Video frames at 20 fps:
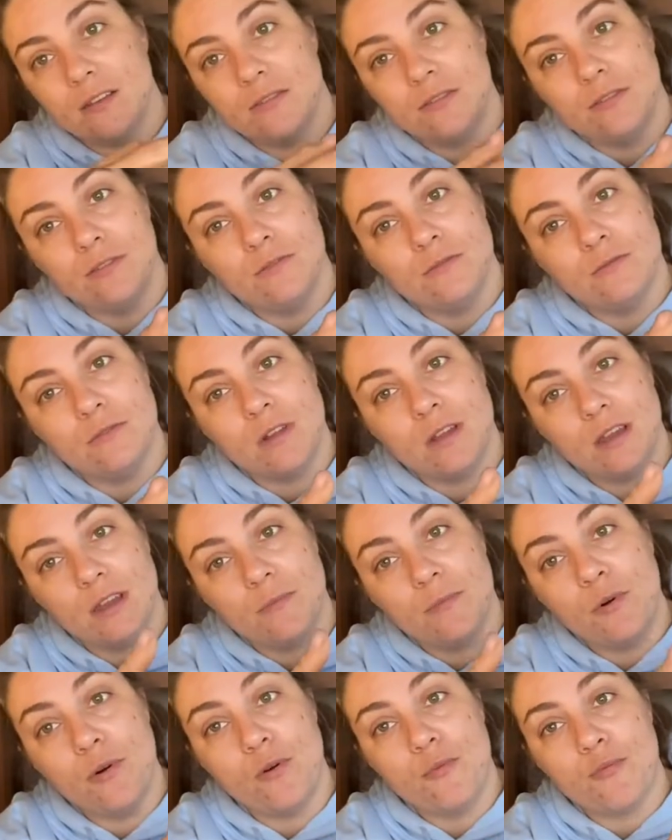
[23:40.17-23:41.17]
do like a
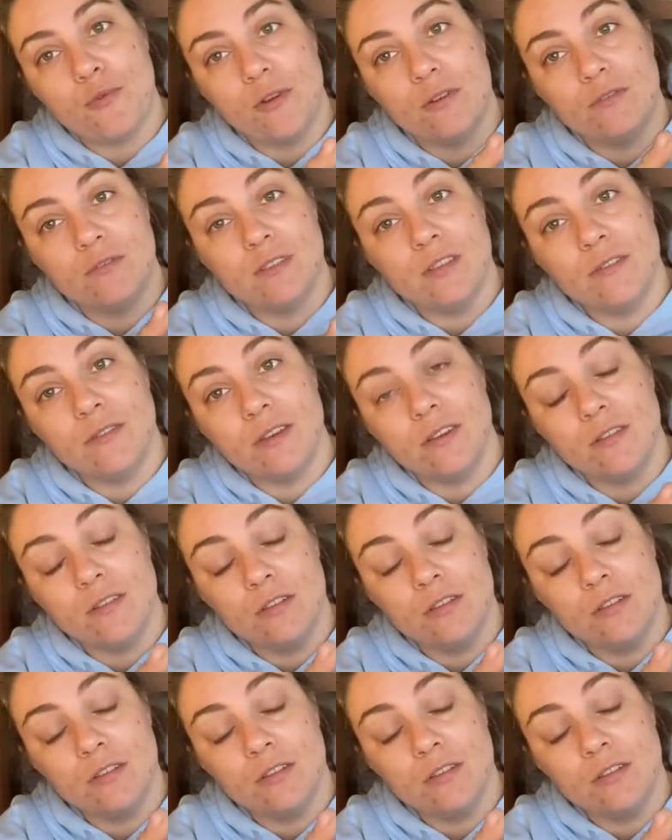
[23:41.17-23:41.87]
paw print or something on the